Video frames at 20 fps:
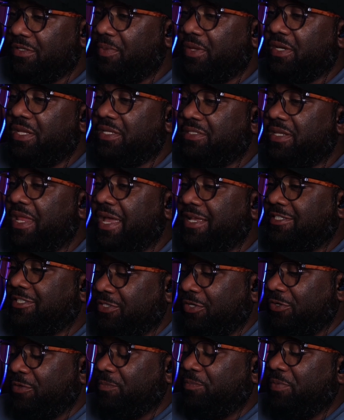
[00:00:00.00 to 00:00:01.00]
But it's like
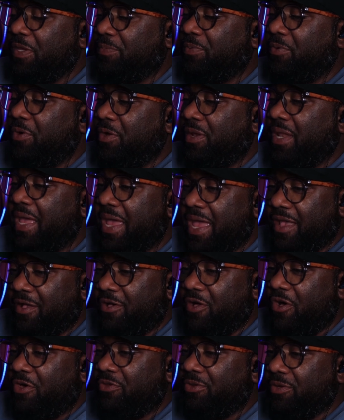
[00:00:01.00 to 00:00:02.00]
certain people online
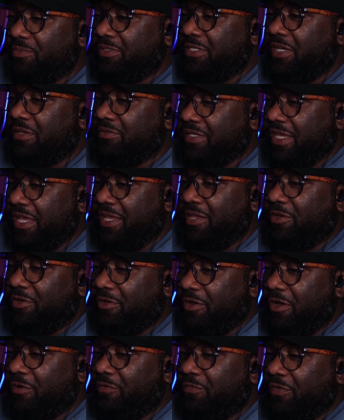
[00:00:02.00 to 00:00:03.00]
calling themselves Caitlin
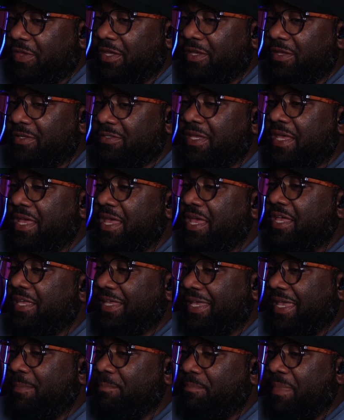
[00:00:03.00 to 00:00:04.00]
Clark fans
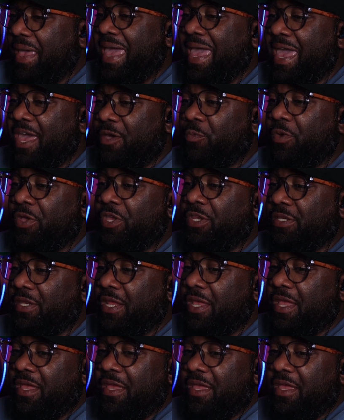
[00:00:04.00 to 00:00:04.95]
get mad when